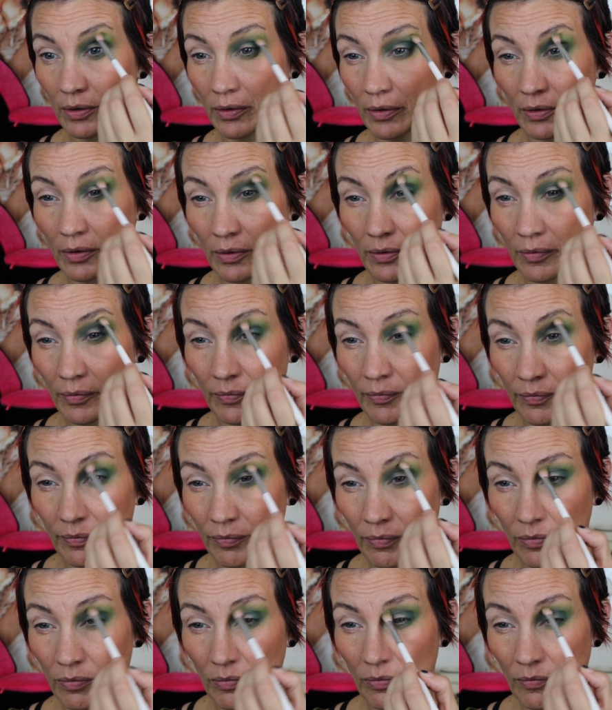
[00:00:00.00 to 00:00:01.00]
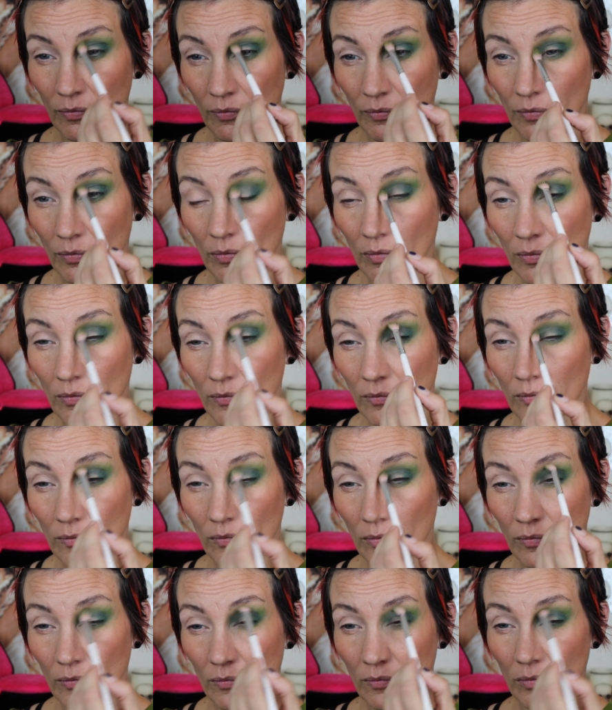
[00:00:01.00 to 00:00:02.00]

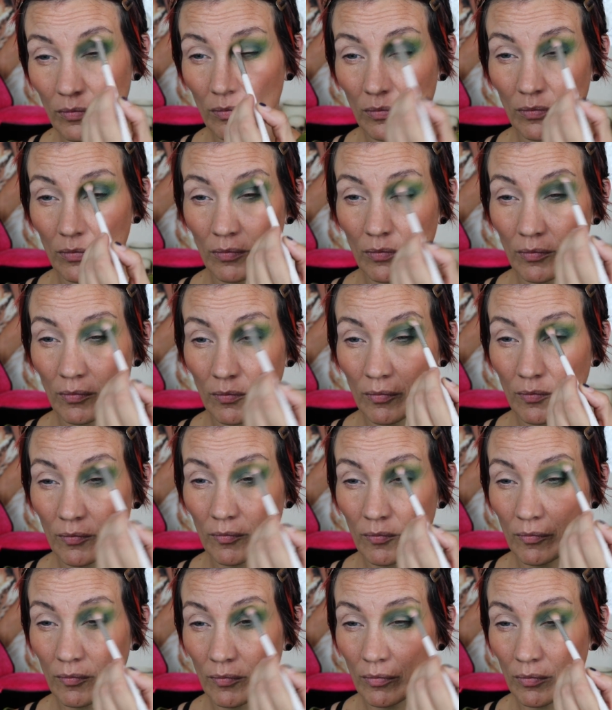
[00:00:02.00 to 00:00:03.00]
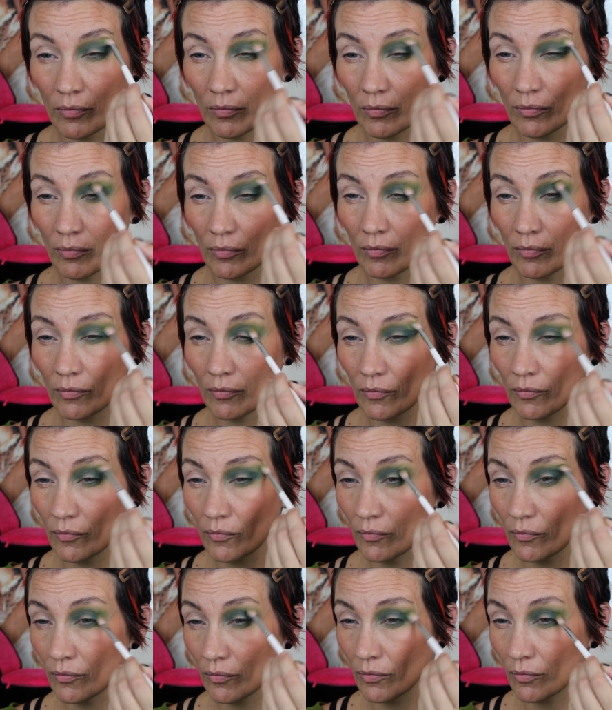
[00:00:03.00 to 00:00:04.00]

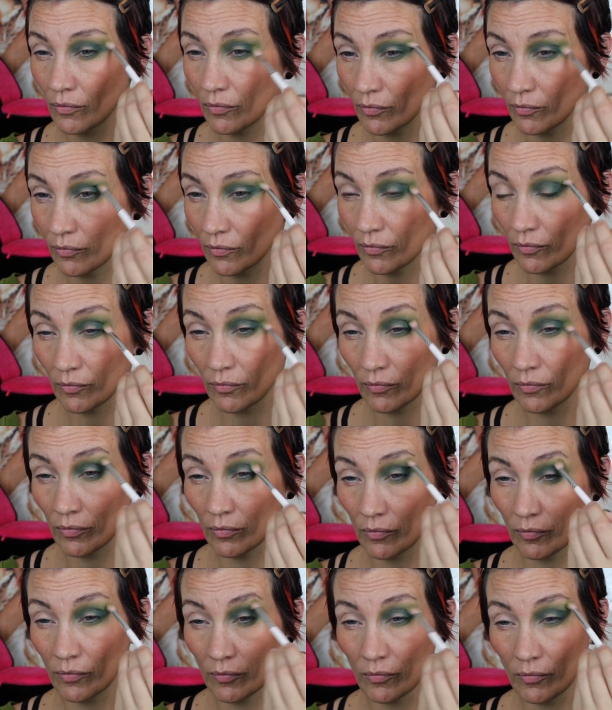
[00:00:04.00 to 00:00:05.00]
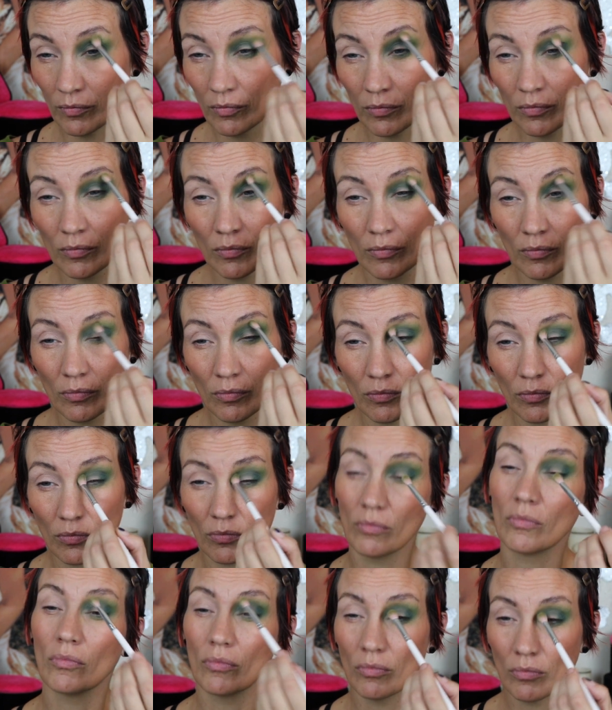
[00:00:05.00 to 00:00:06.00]

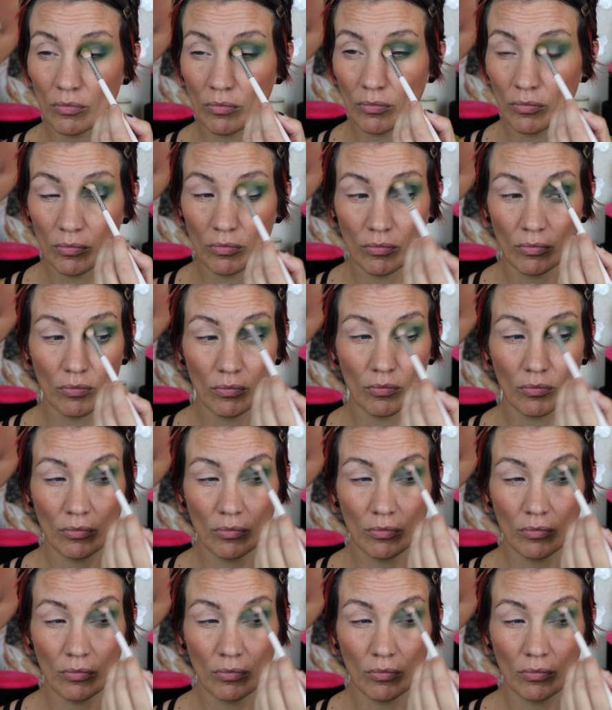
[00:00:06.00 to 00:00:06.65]
Nothing is said.